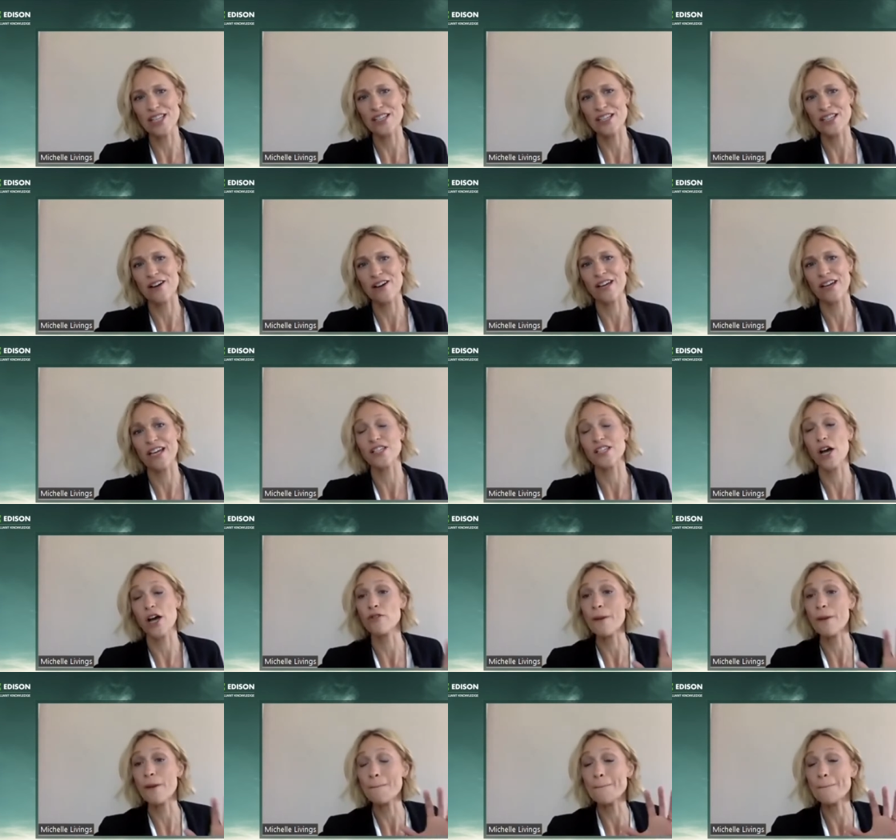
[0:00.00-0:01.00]
targets
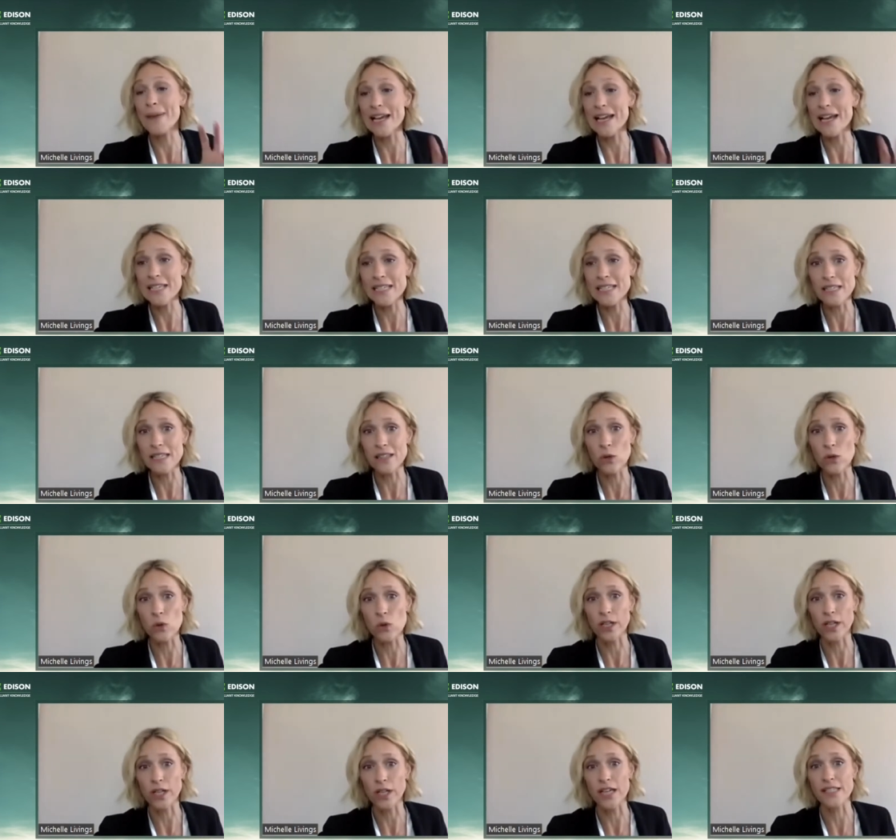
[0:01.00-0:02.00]
are embedded in the
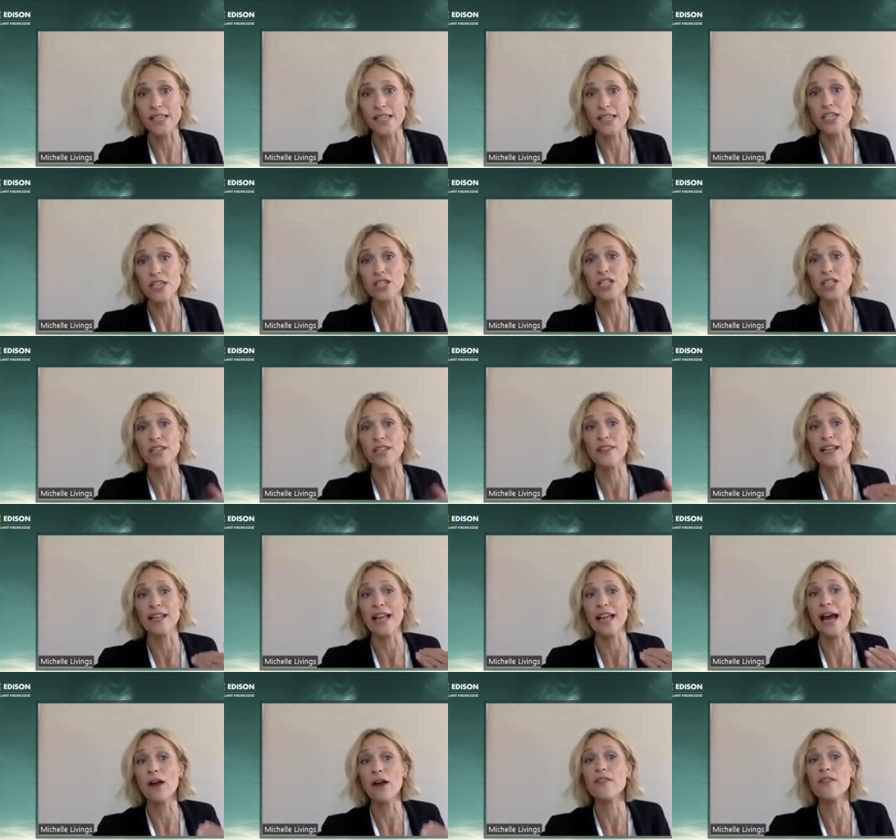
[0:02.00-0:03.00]
organisation and
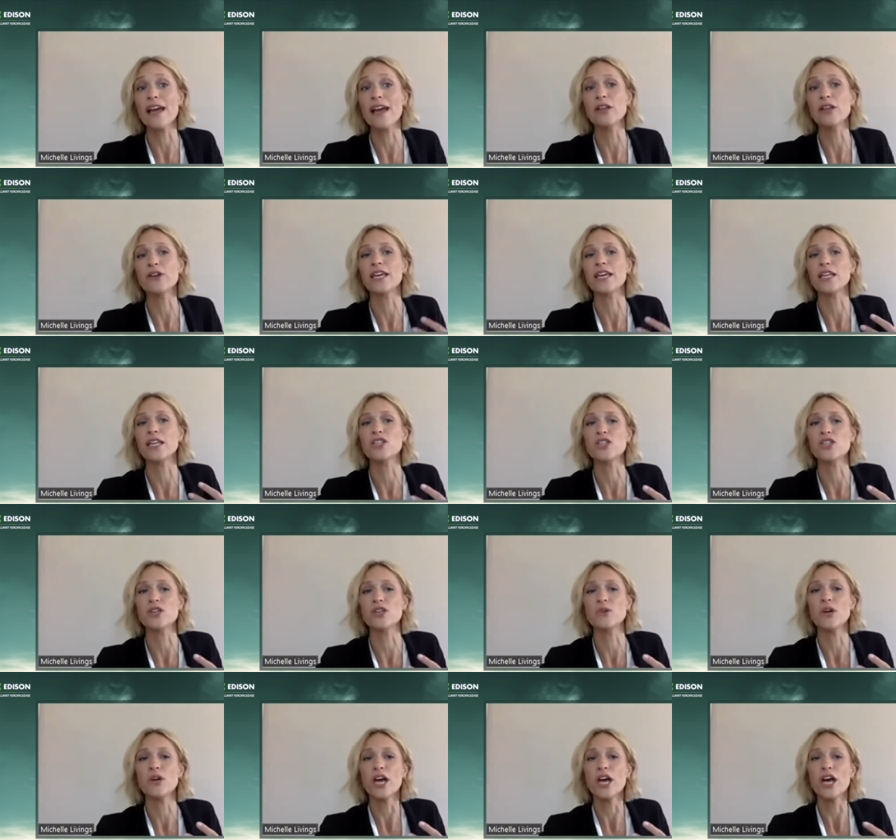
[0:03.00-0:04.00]
then how they're looking
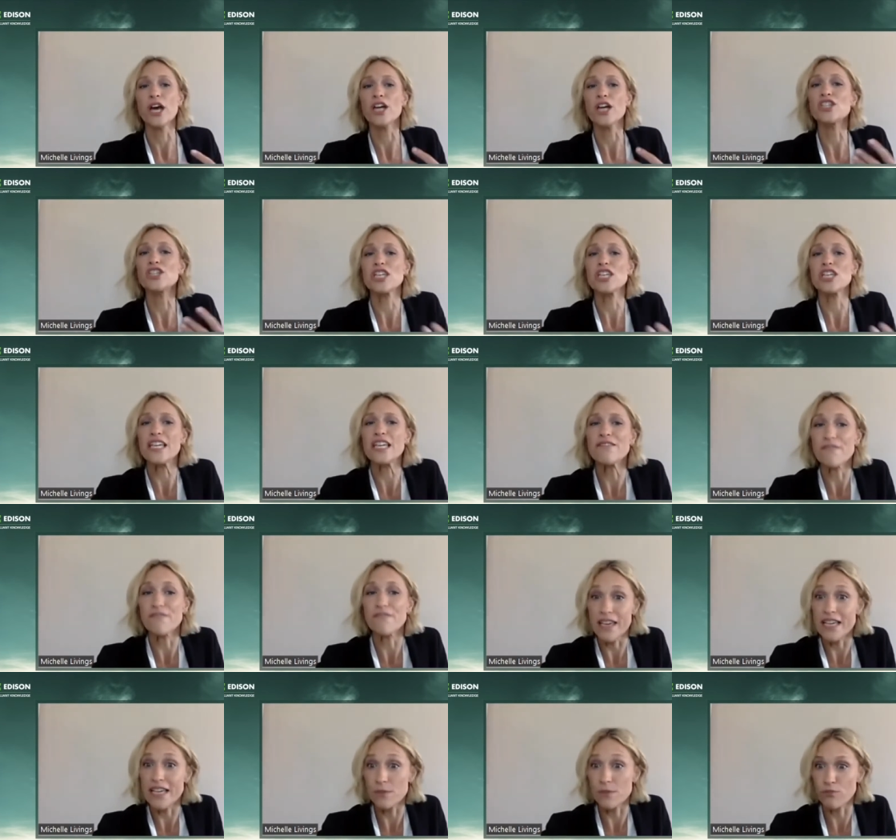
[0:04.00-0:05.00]
to
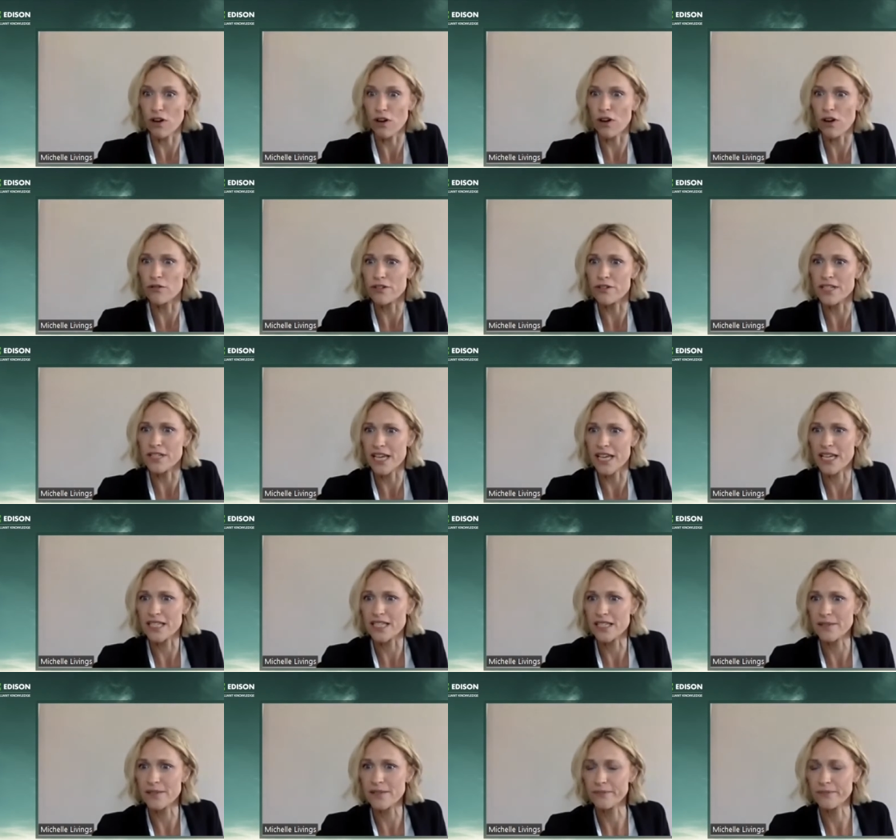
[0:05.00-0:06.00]
achieve these
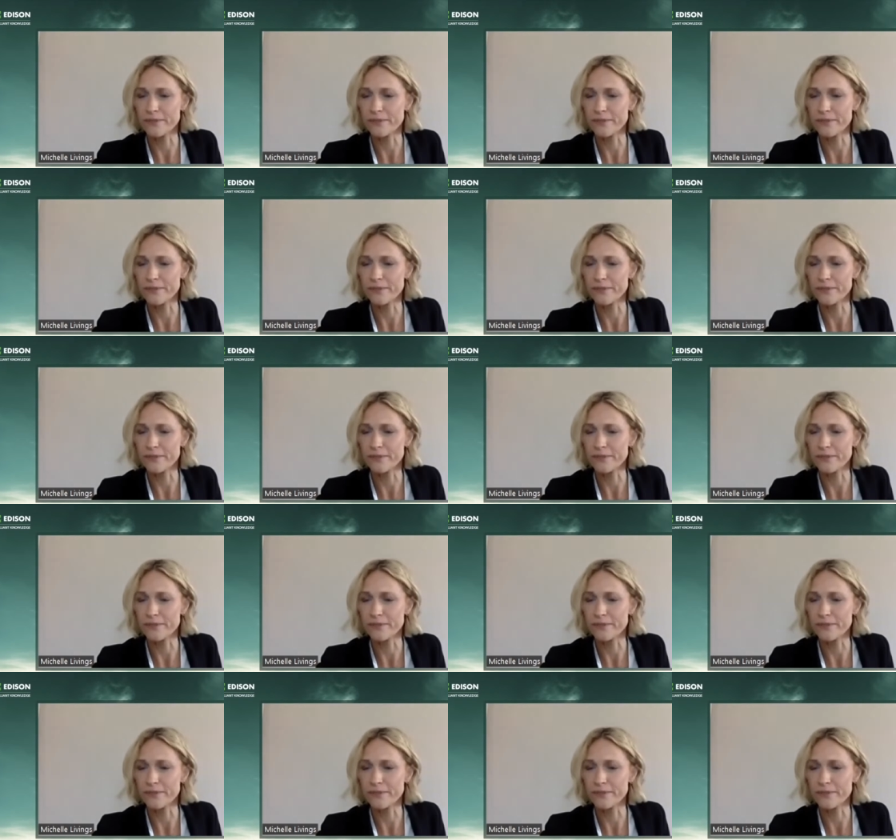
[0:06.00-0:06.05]
priorities?